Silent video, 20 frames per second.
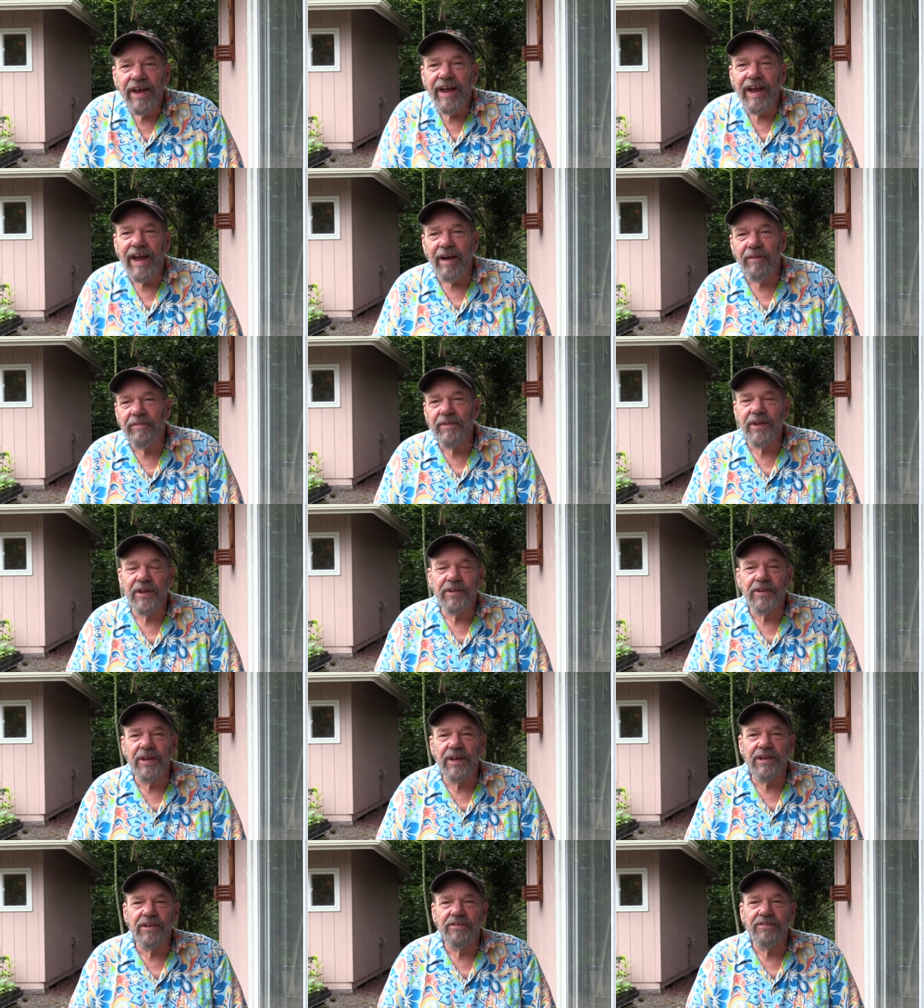half of the
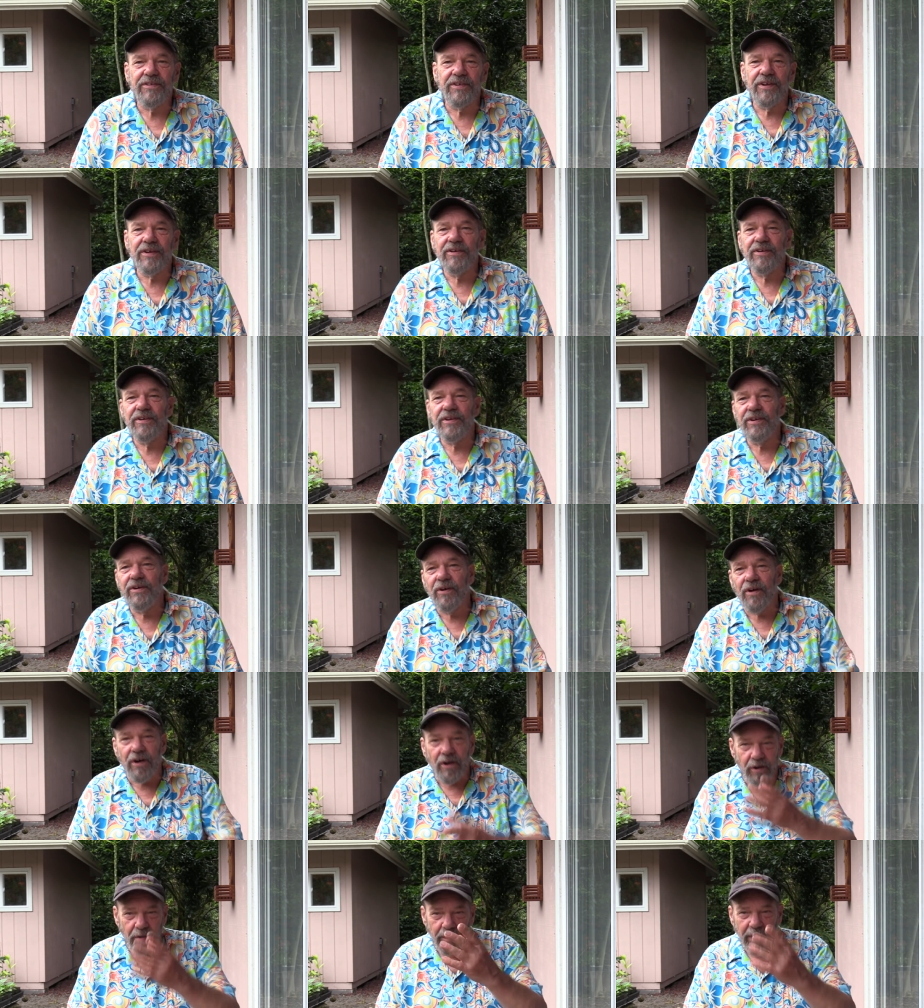things that
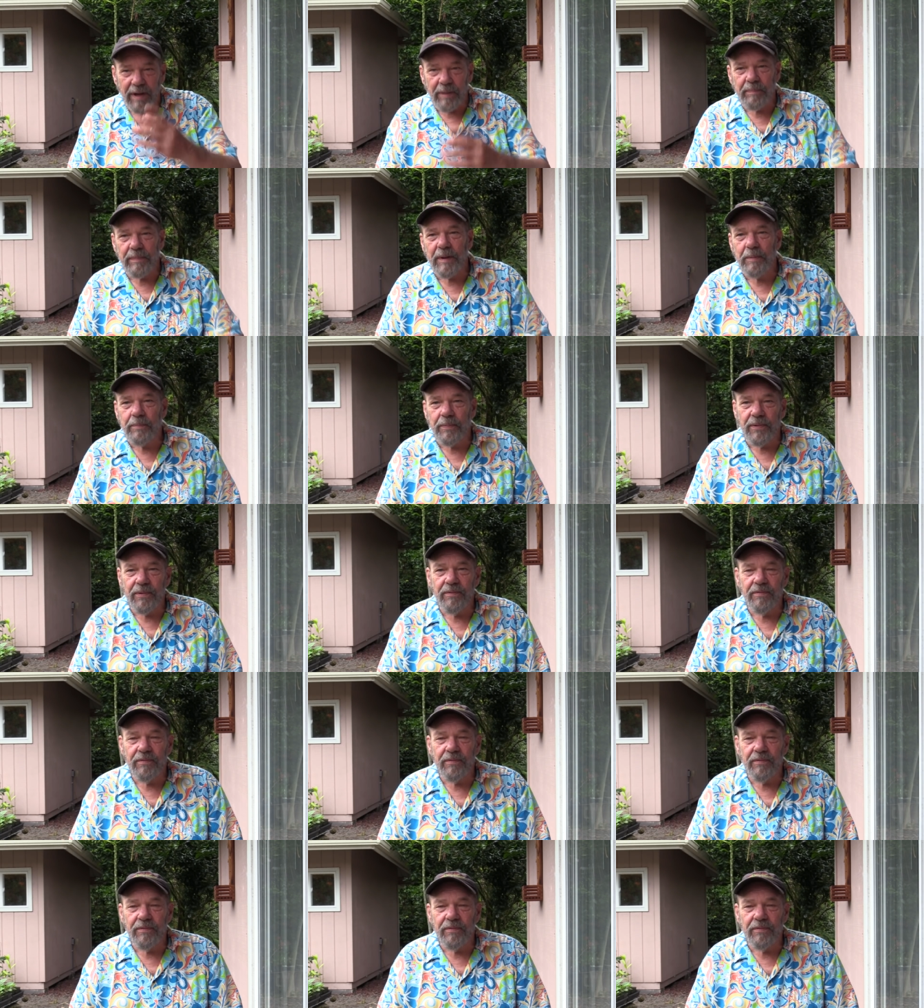y'all might be